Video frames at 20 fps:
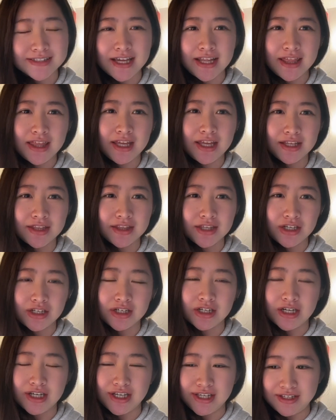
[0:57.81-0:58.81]
I think
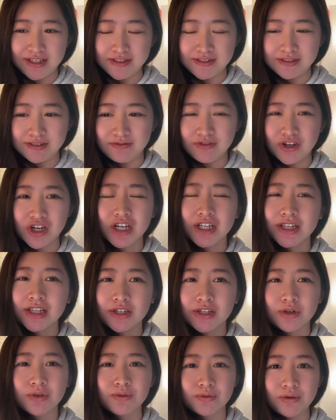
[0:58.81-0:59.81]
there is very
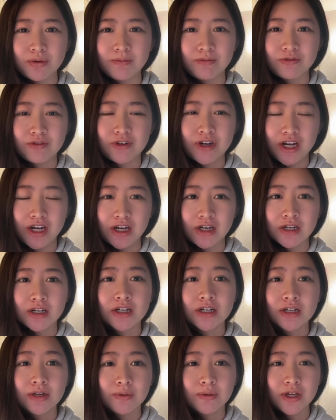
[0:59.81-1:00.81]
little room for
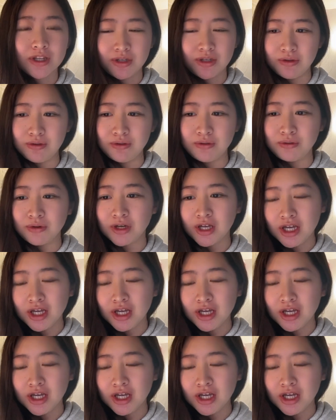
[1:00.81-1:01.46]
error when you